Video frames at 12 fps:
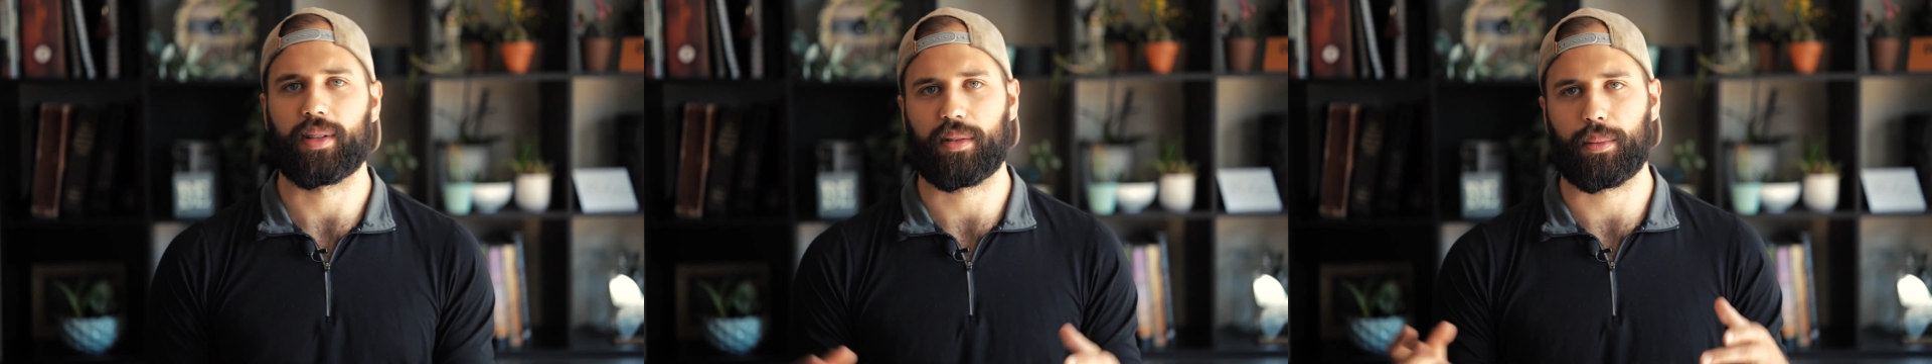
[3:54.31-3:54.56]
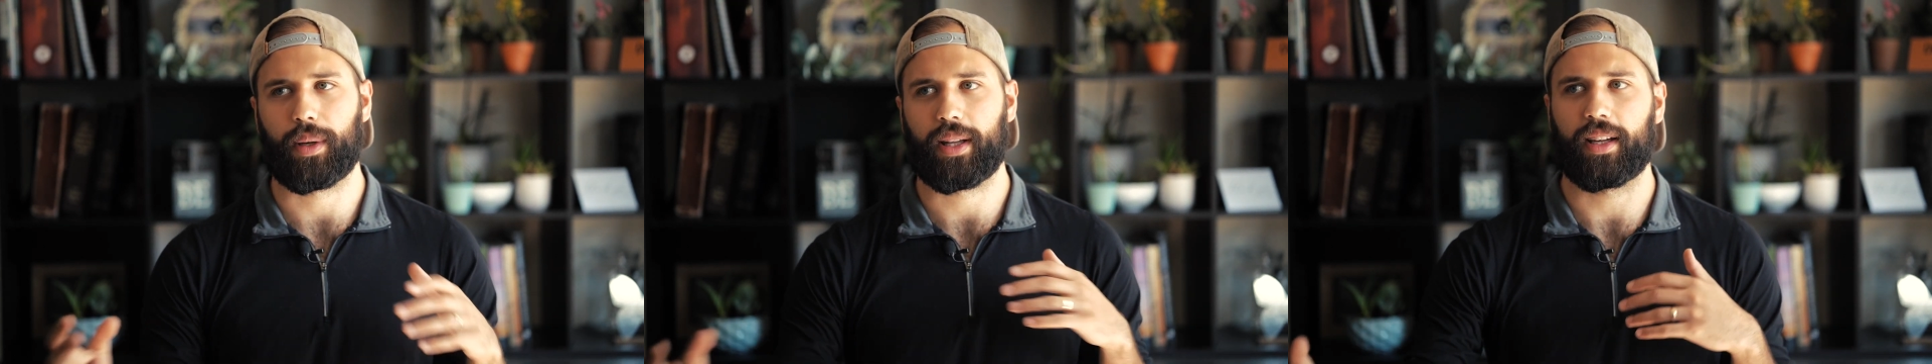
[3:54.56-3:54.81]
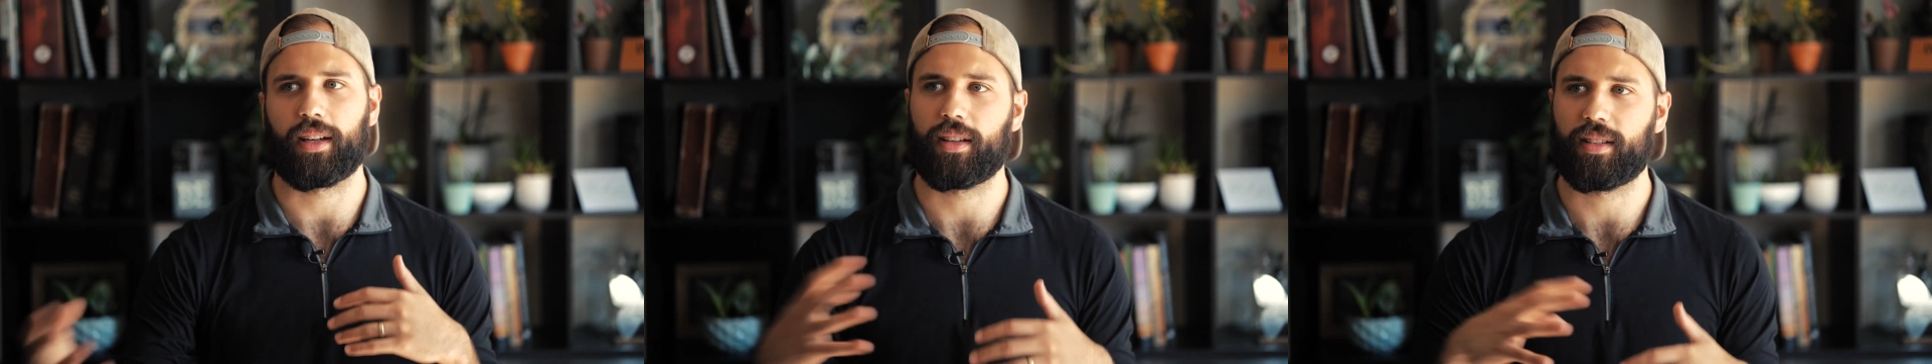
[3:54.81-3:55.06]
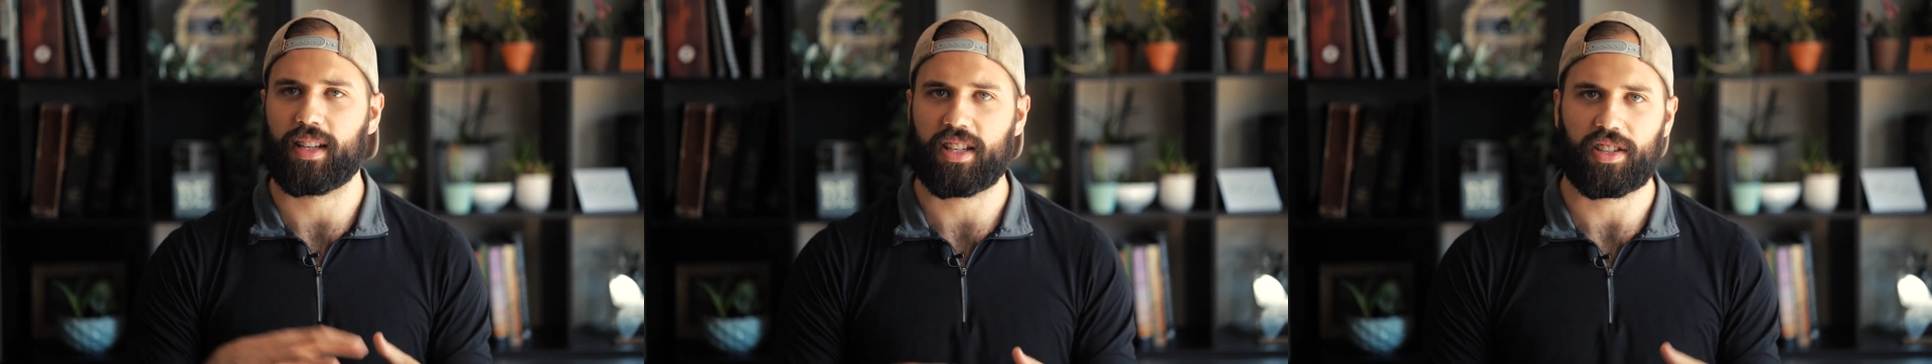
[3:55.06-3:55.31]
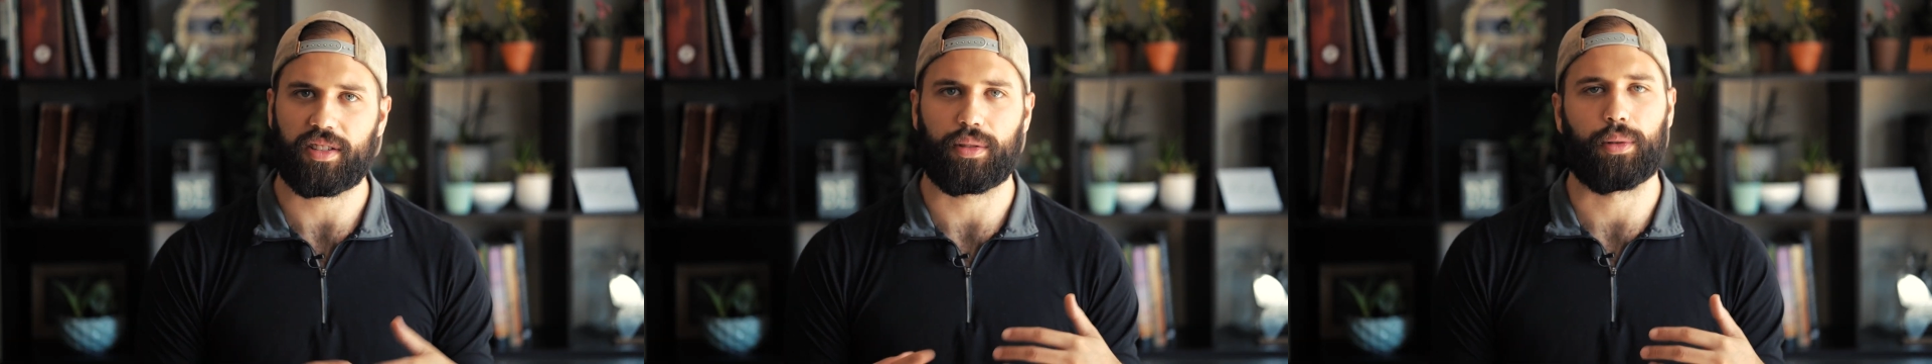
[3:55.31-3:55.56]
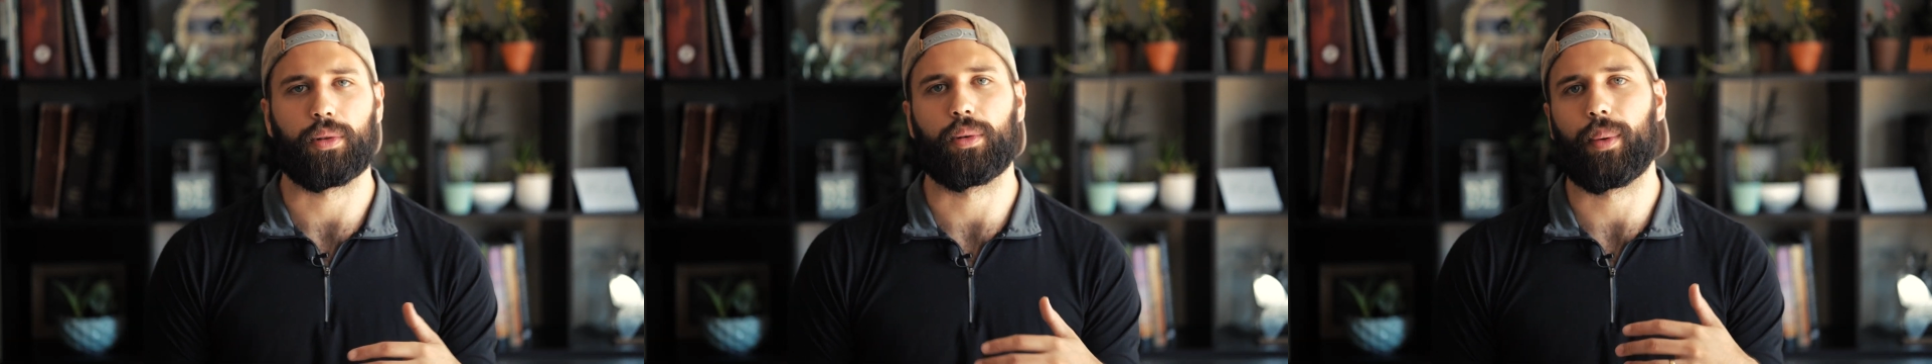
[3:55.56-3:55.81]
It's the one that teaches
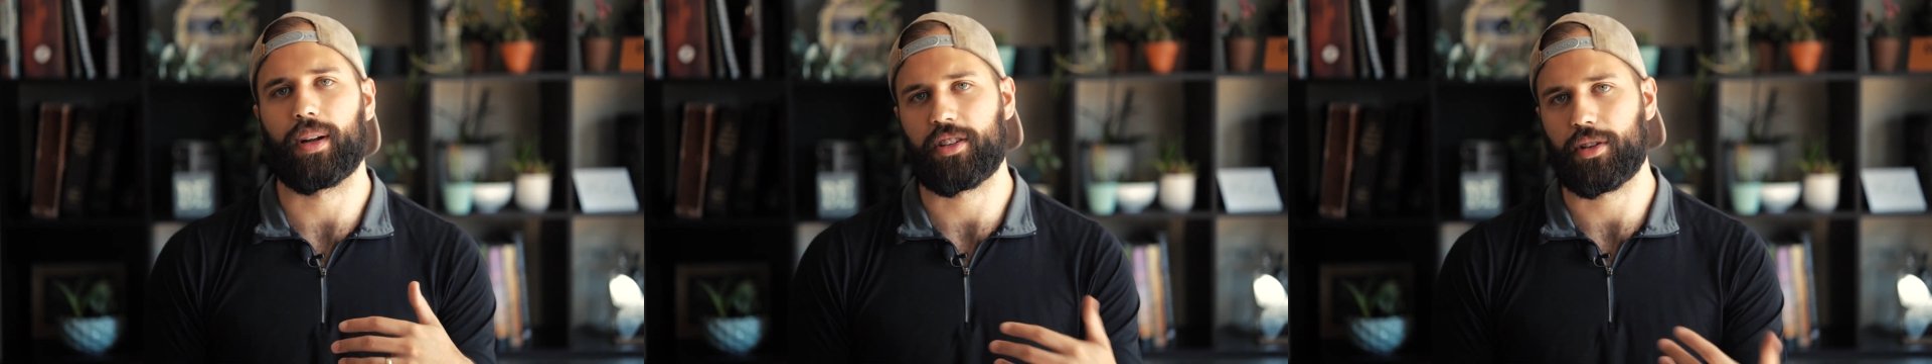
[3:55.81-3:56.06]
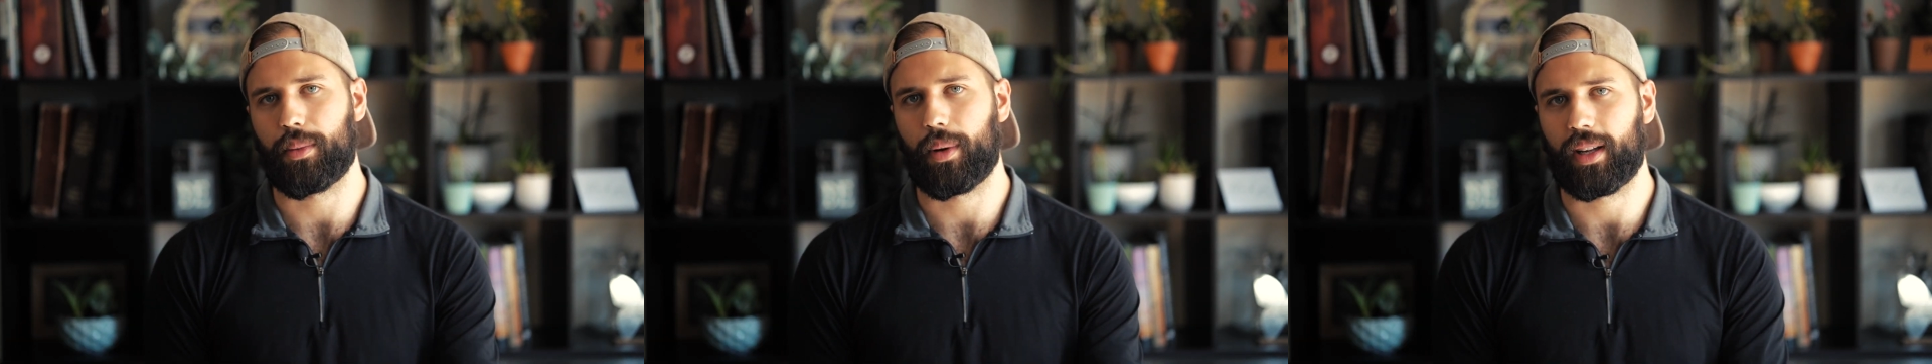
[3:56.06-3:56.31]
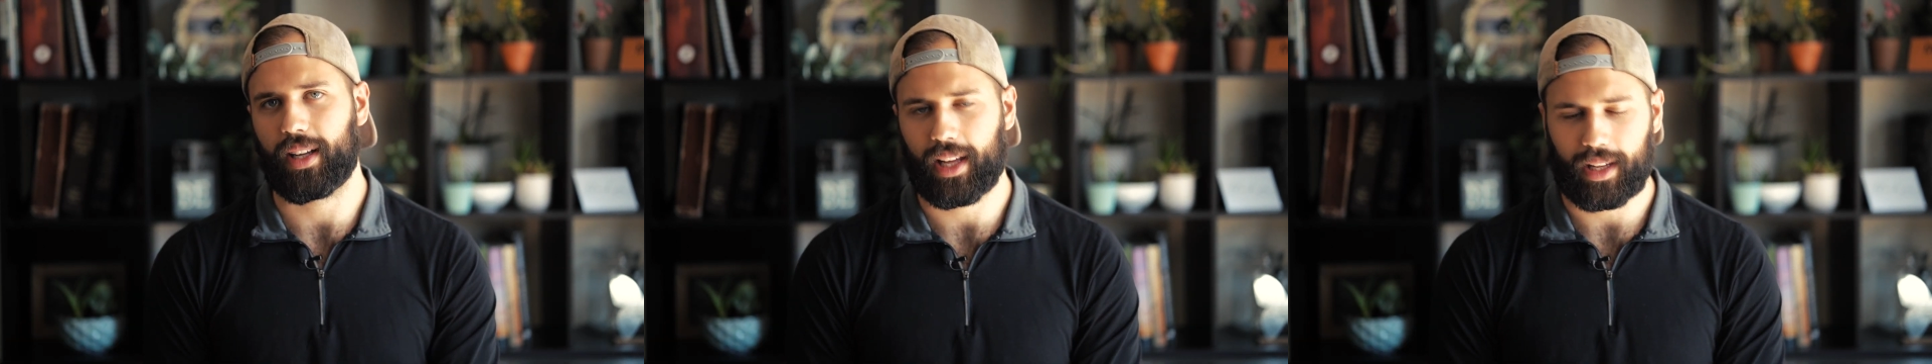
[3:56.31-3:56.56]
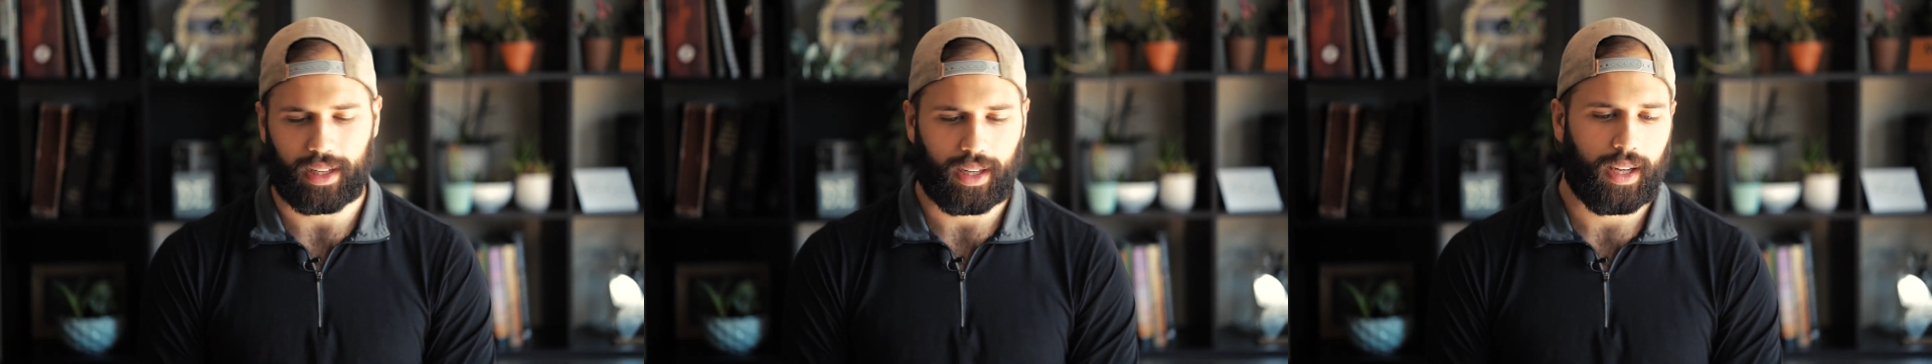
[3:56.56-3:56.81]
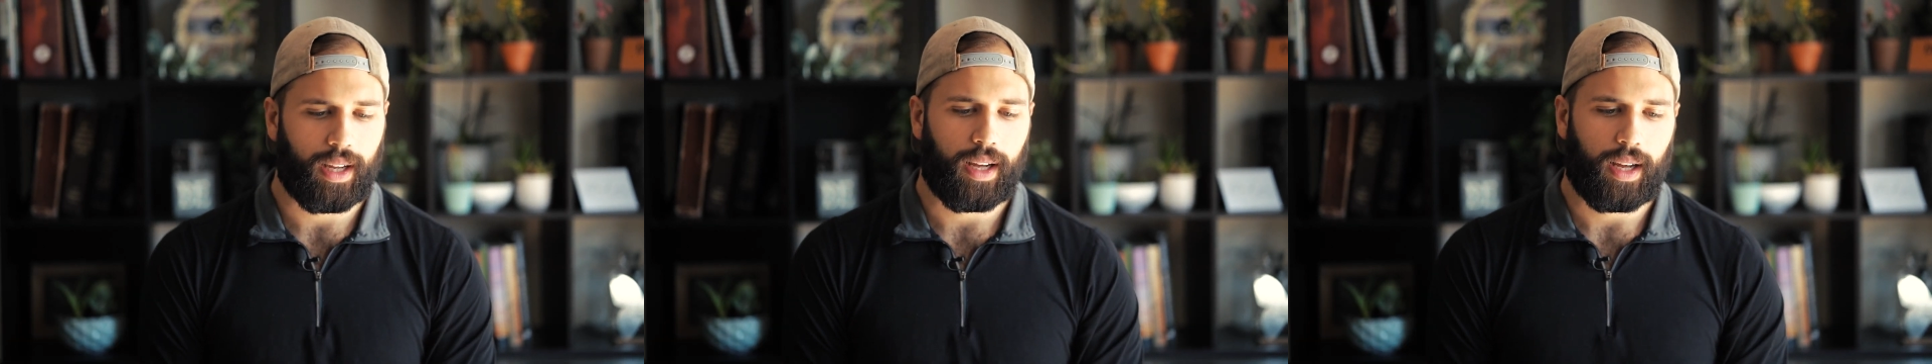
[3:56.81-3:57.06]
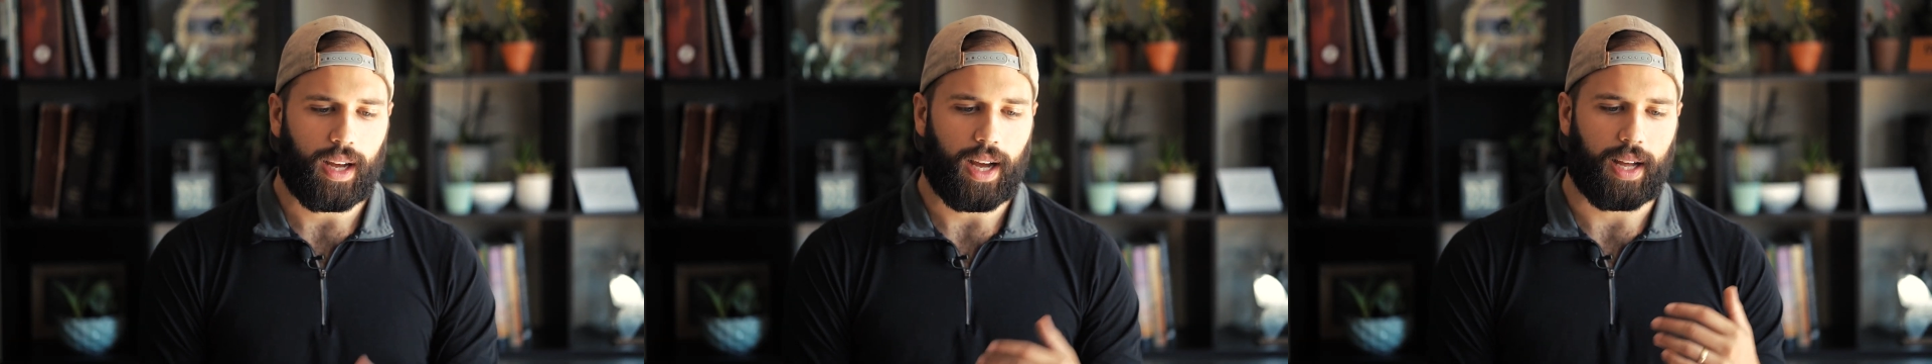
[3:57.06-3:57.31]
Google what you want to
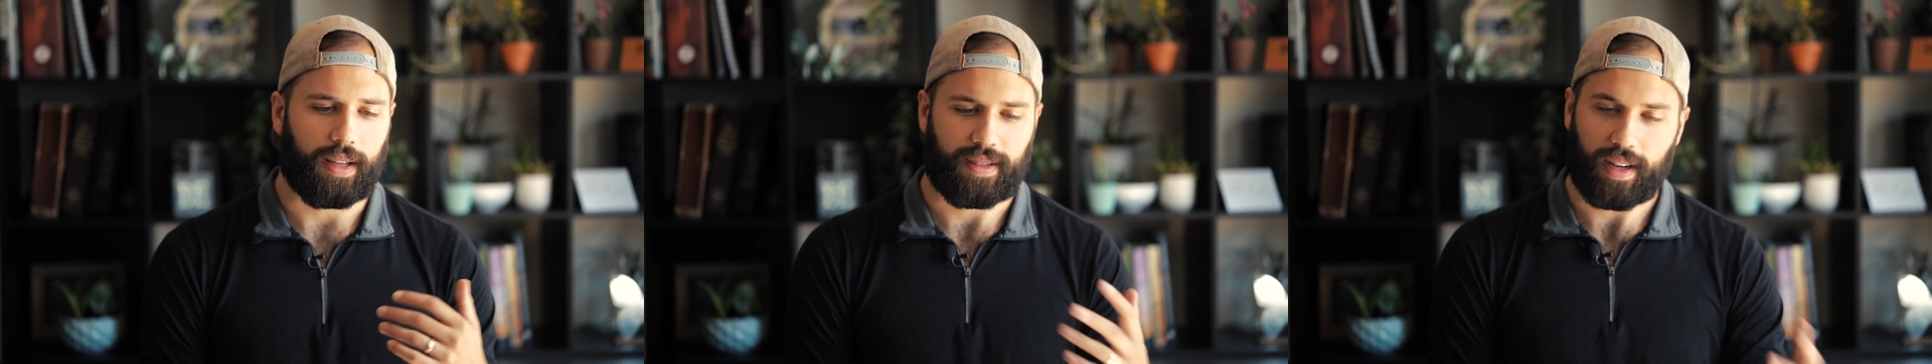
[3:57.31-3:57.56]
get.